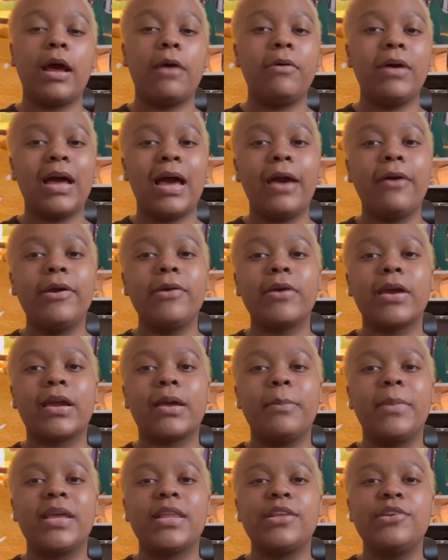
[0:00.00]
would highly
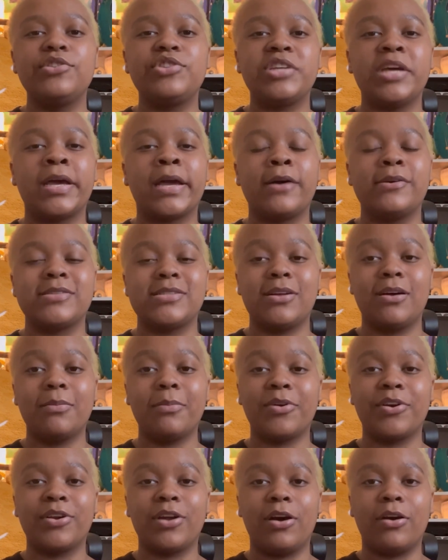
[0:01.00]
recommend you check out
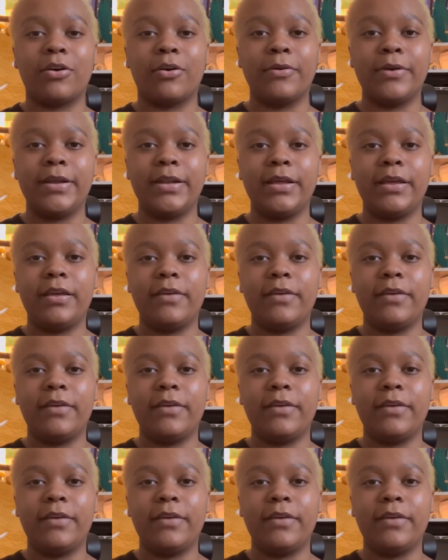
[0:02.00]
Songbird Ocarina